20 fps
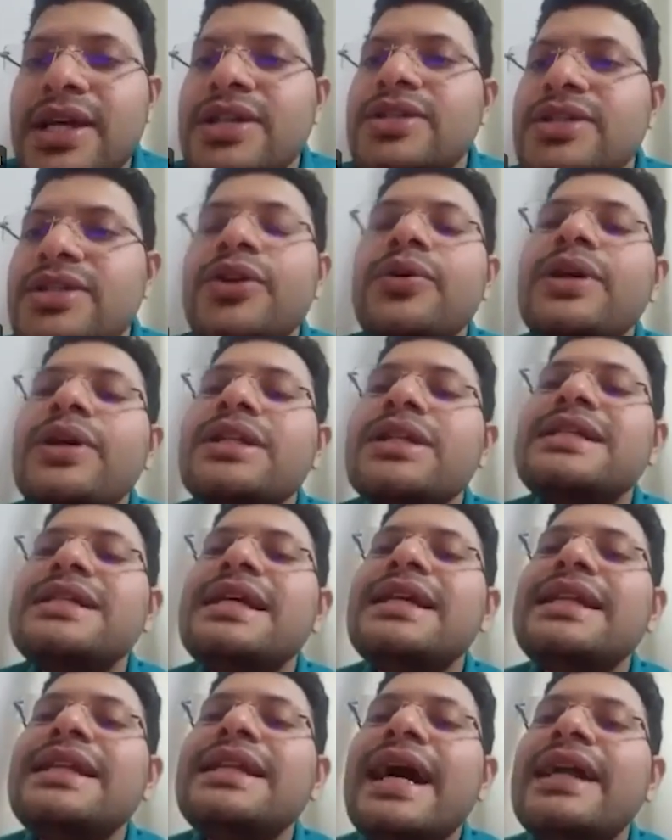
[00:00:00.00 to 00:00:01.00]
So you can
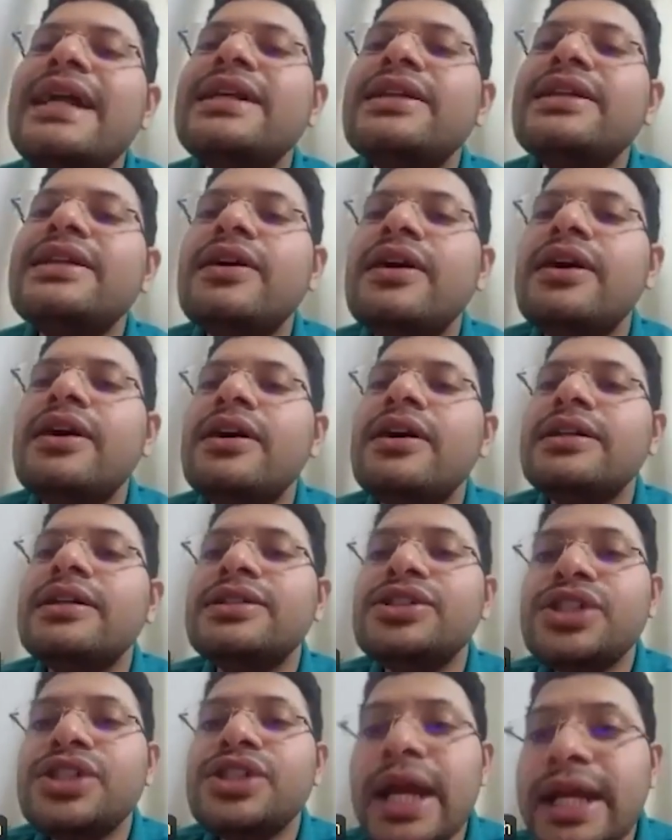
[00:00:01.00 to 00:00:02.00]
see that
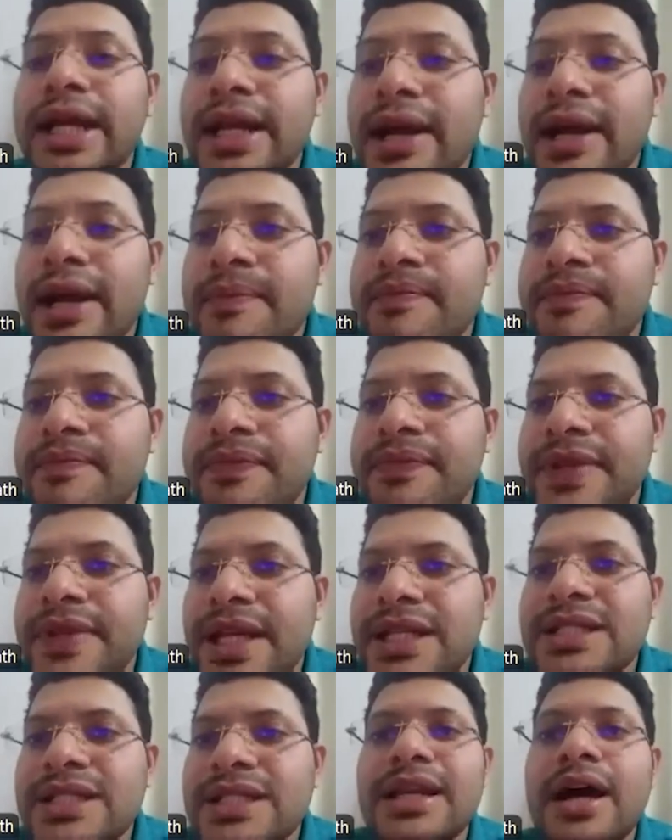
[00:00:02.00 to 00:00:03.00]
China,
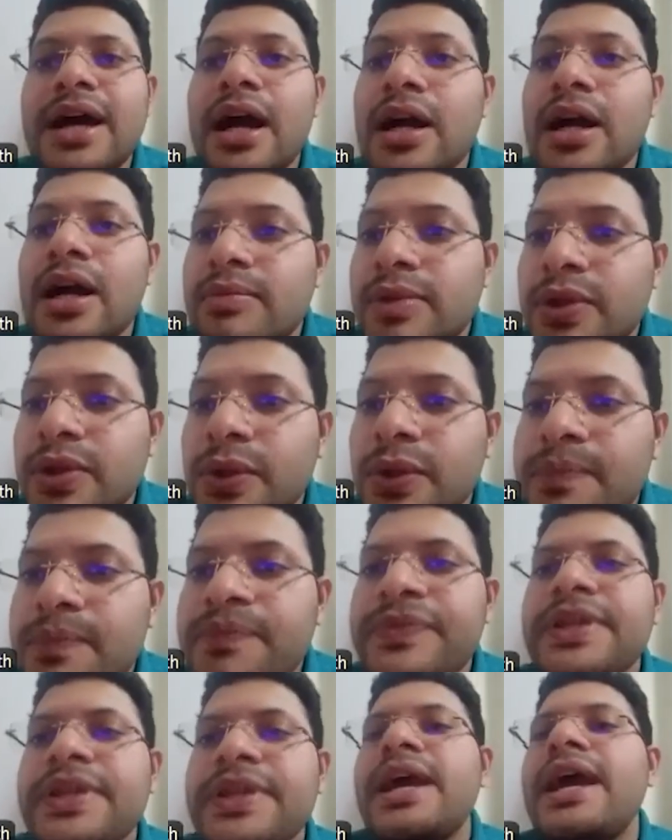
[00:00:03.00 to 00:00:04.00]
it's a darker blue,
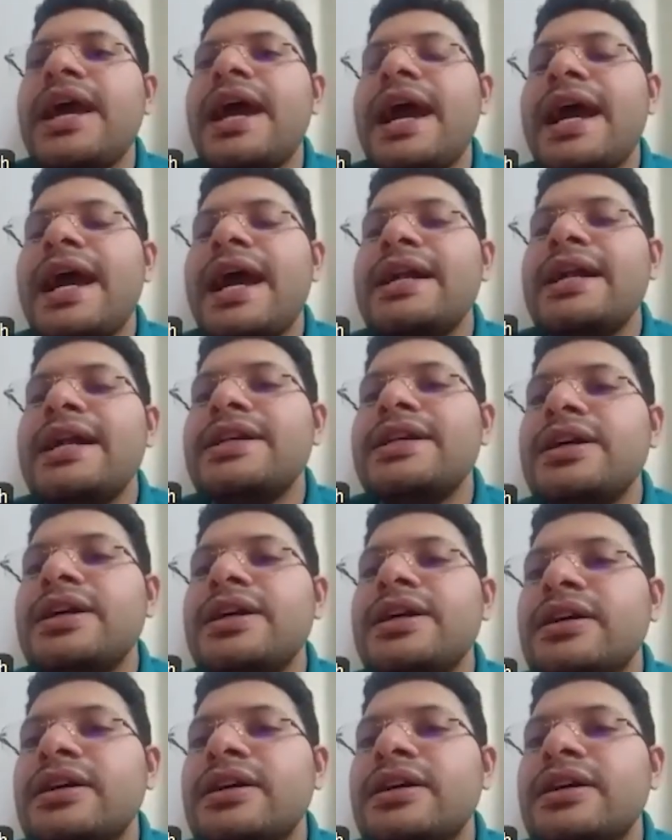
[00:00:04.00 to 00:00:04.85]
and